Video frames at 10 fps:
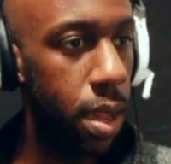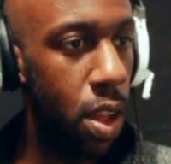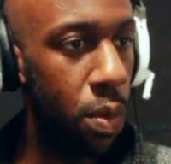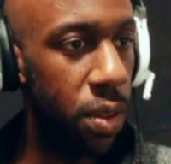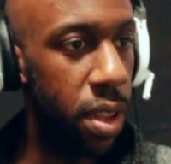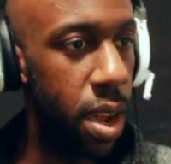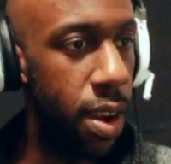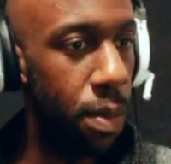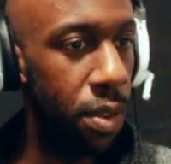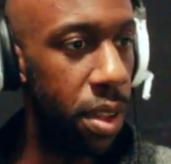Almost there,
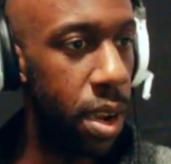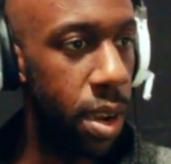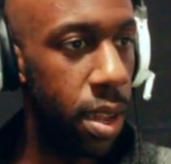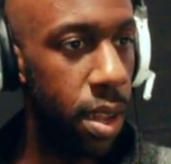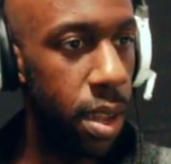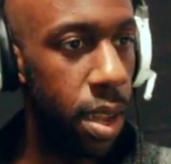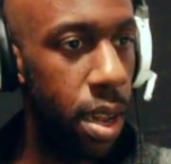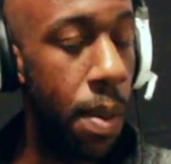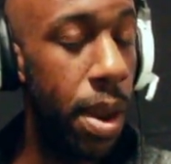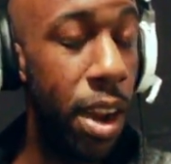almost there.
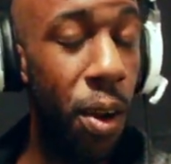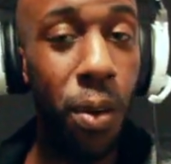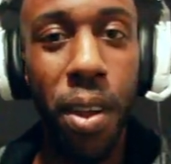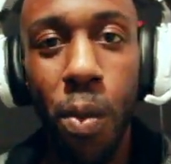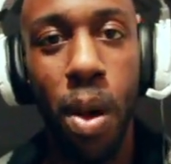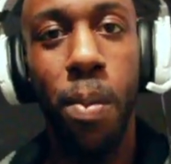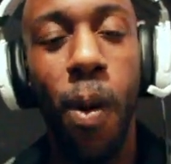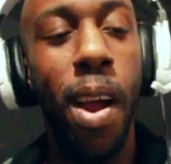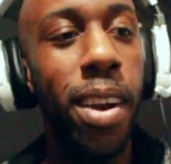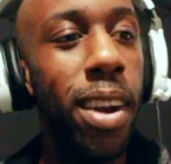I mean, I don't need one
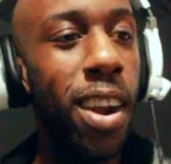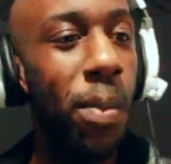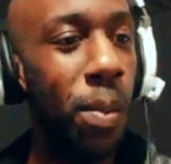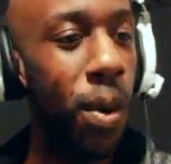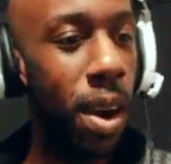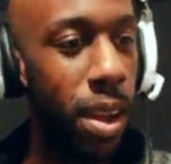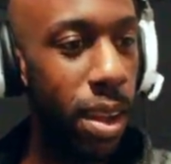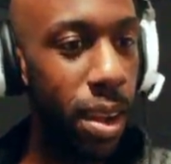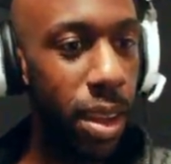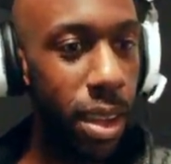more, I need a couple more.
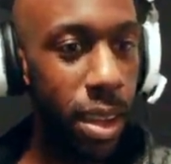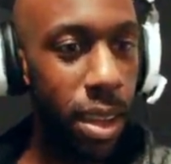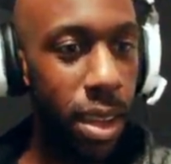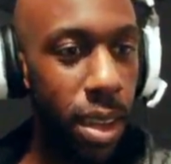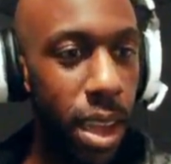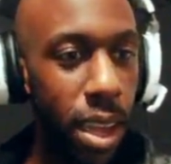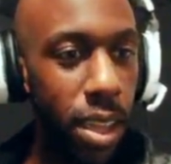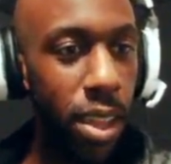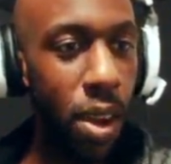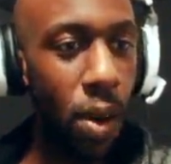Okay,
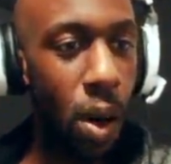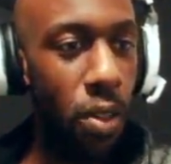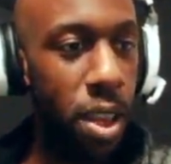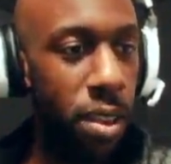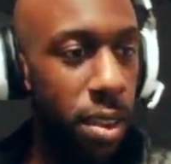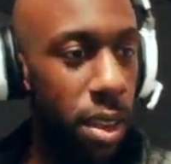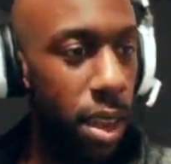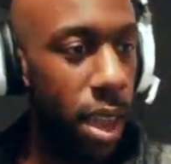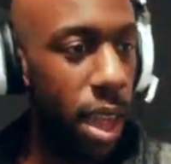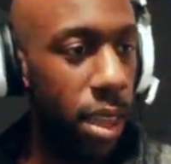all these...
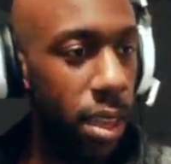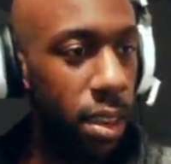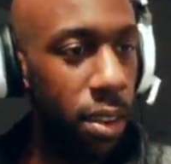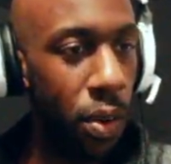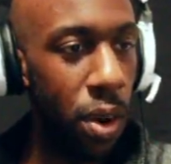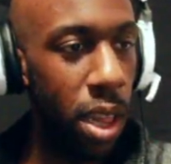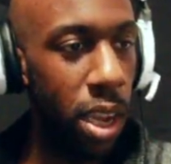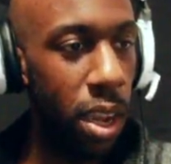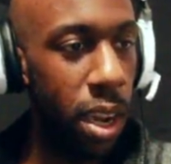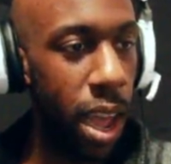Like, this is a really
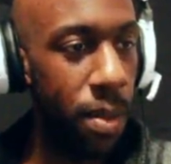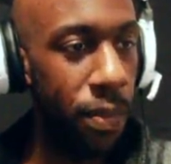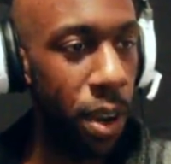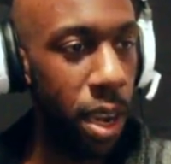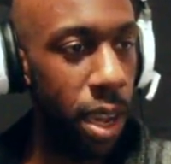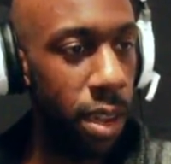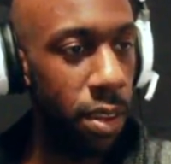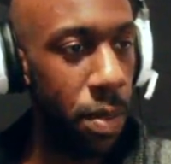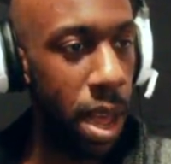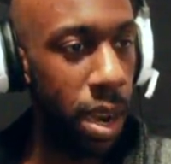good game for kids,
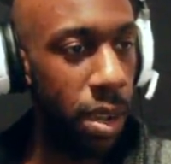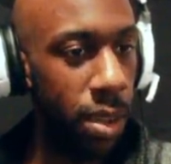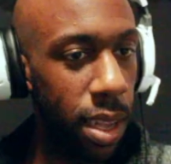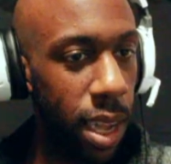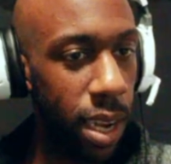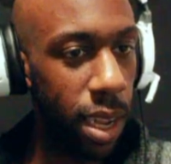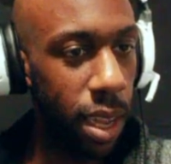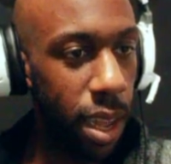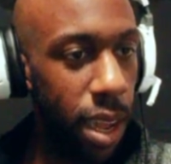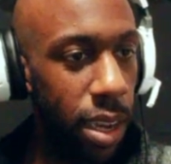man, because, like,
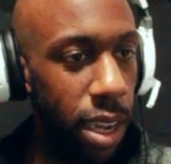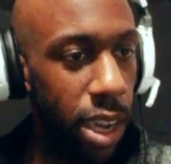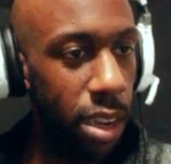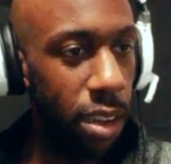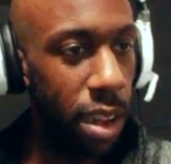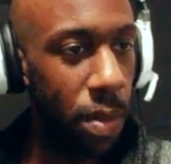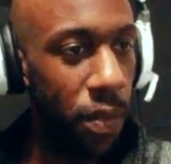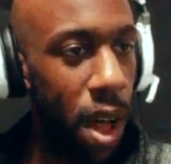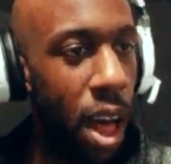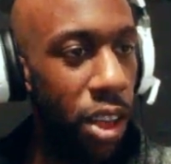it teaches them the
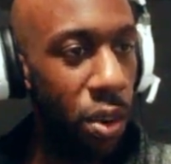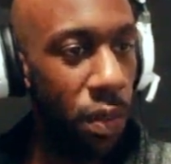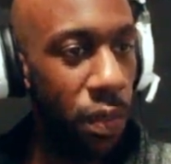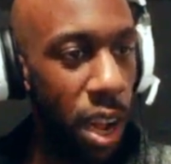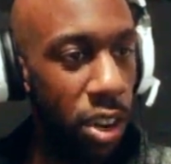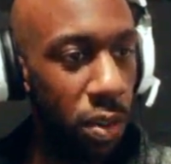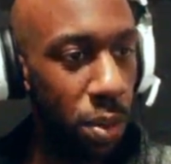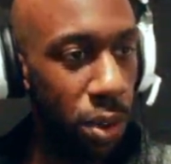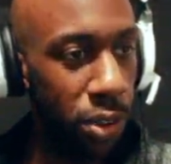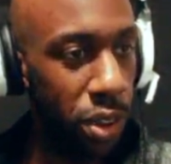value of
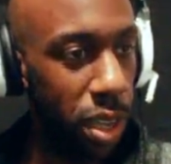vegetables.